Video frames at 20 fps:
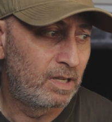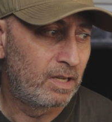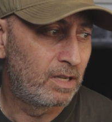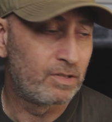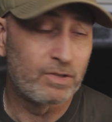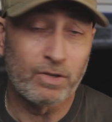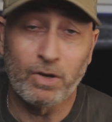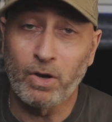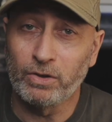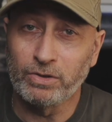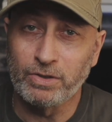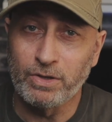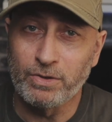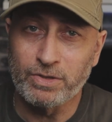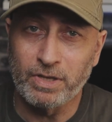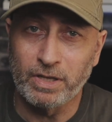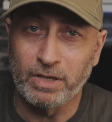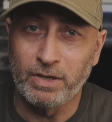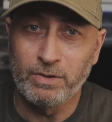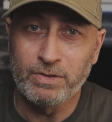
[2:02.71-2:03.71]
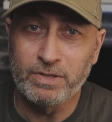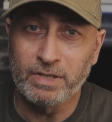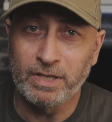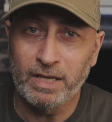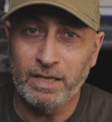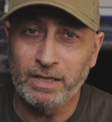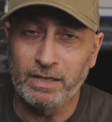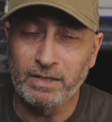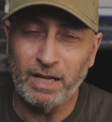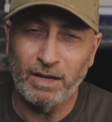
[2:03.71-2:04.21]
has gotten used to using
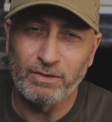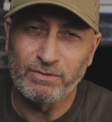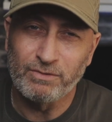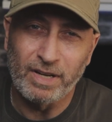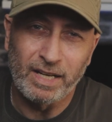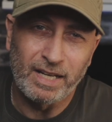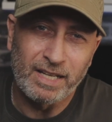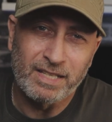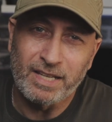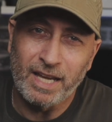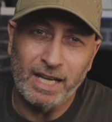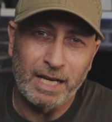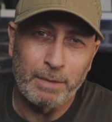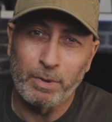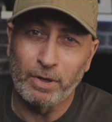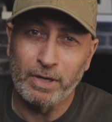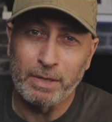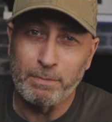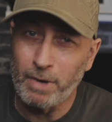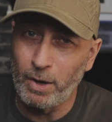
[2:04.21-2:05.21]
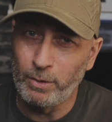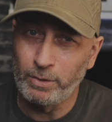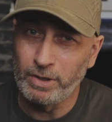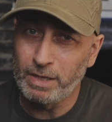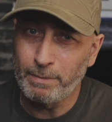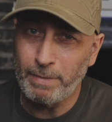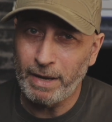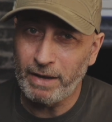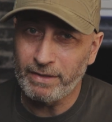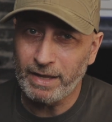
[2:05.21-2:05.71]
it. You don't really see anybody moaning
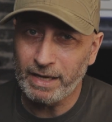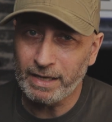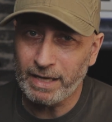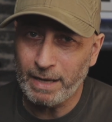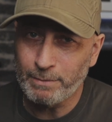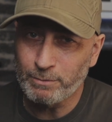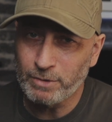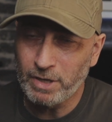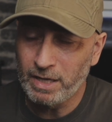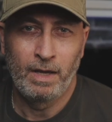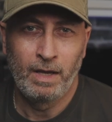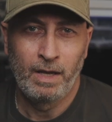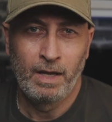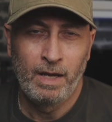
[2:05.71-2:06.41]
about that camera.